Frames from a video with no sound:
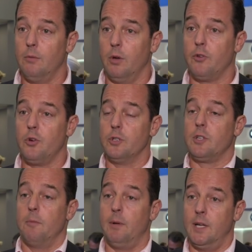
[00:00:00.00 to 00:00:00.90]
We, of course,
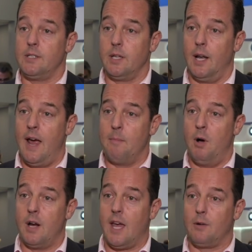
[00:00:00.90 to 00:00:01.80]
completed the
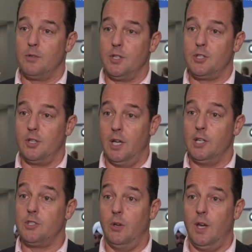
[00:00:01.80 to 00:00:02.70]
landmark acquisition
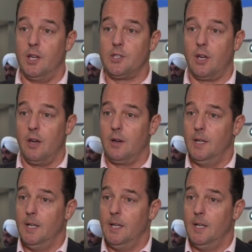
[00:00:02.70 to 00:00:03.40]
nearly two years ago.